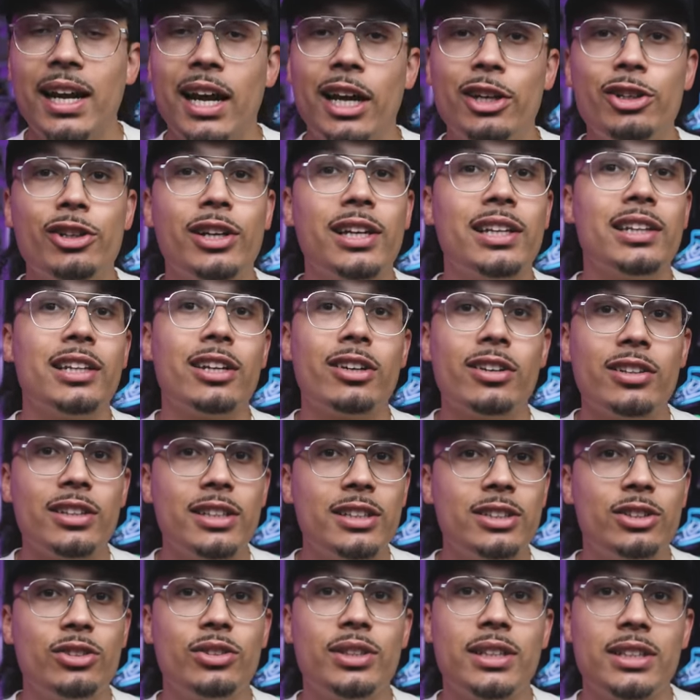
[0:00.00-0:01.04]
And you can
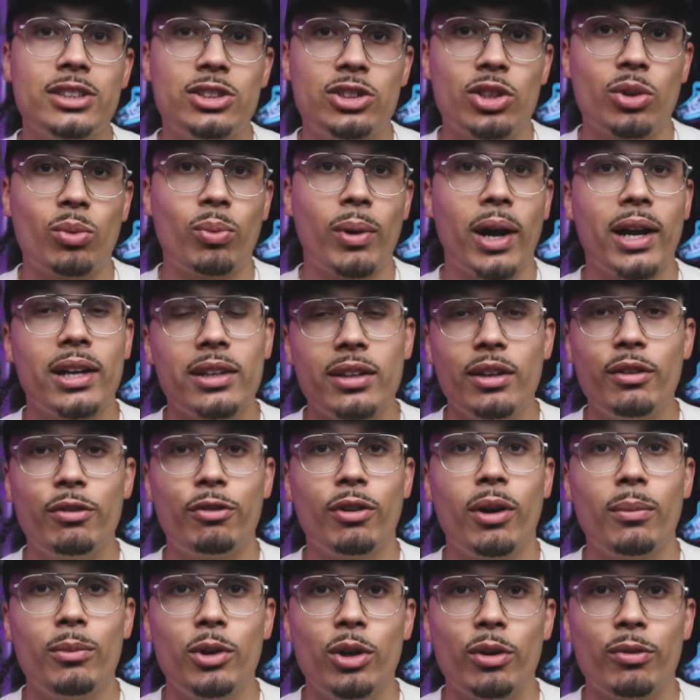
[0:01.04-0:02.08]
literally do this directly
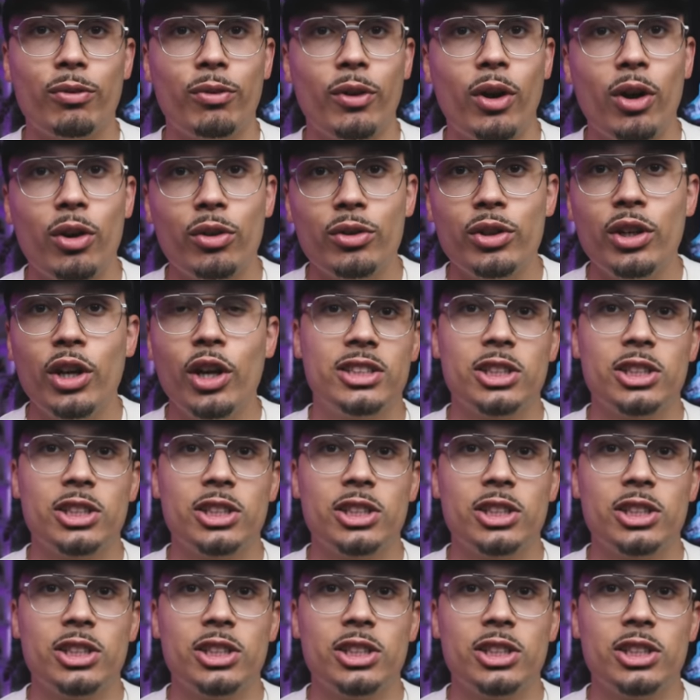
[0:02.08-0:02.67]
from your phone.